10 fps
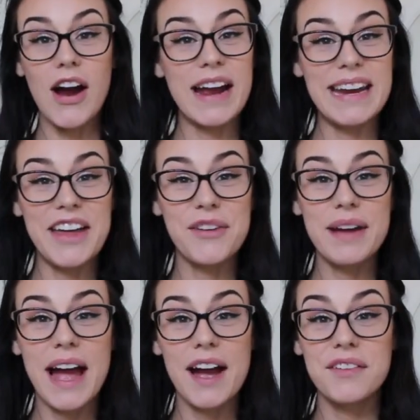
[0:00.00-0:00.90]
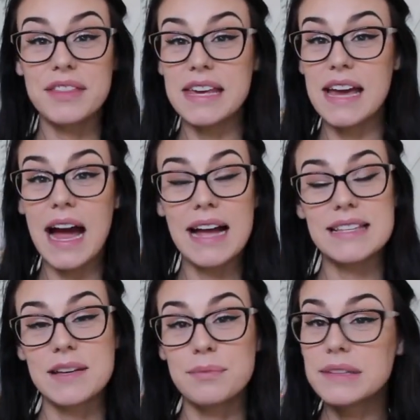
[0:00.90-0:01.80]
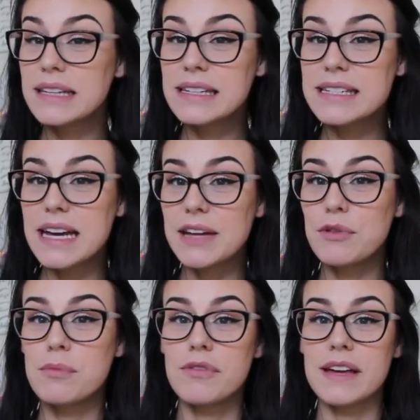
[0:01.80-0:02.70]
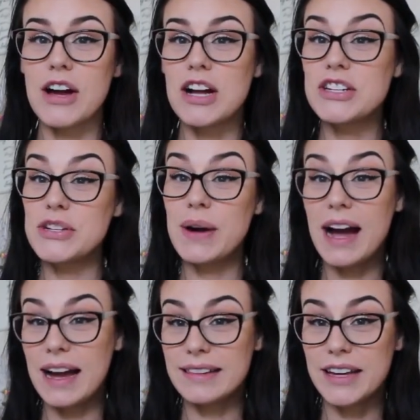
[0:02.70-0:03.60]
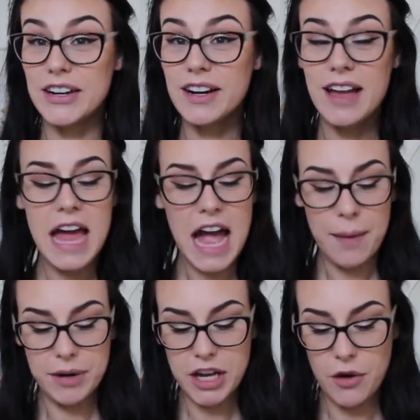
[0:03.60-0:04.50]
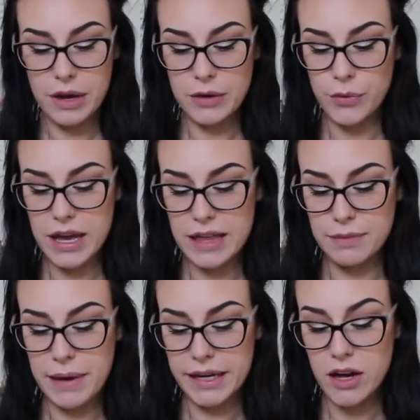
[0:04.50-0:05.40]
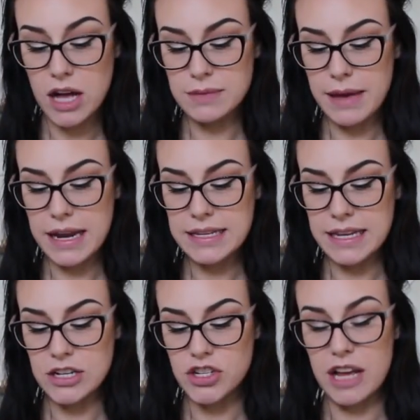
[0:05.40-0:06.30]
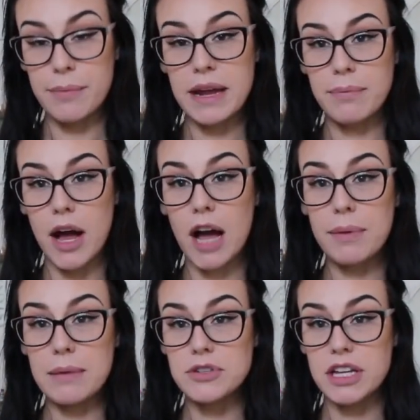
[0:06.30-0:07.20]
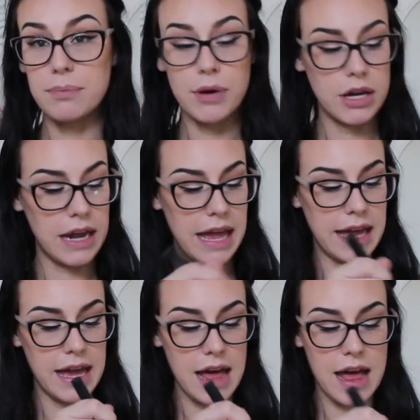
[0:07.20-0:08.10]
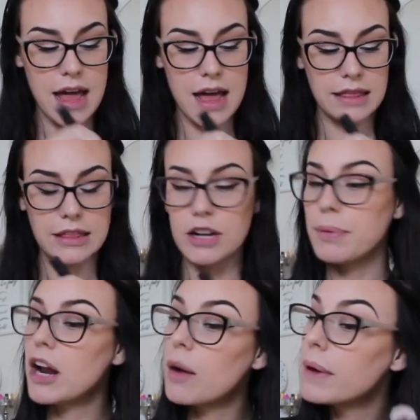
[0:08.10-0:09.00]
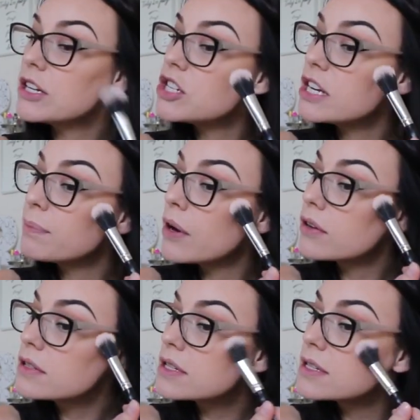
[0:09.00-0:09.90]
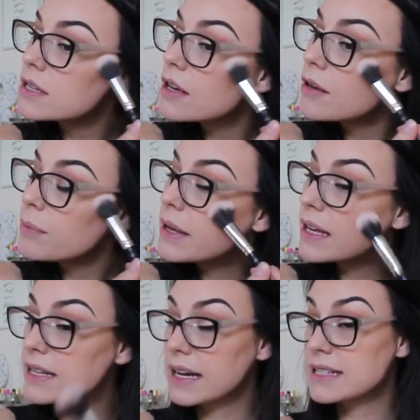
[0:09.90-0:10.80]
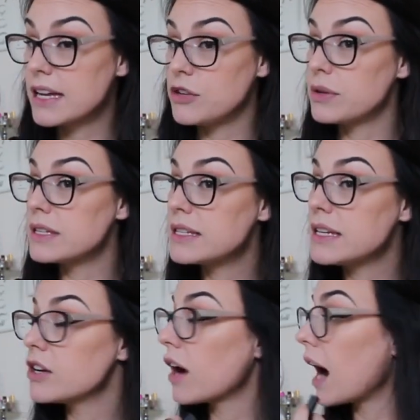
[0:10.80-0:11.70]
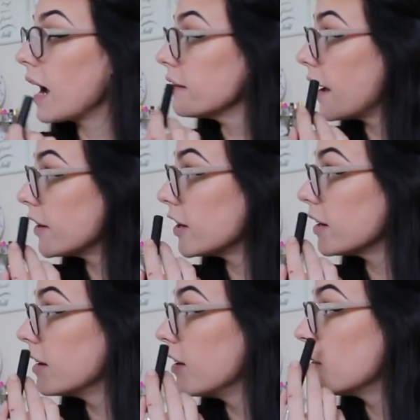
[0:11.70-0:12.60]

Alright, now that we have the eyes completely done, we're moving on to highlighter. I'm going to go in with Becca Cosmetics and Champagne Pop, and I'm just going to put a little bit on my cheekbones because, like I said, you can see your eyeliner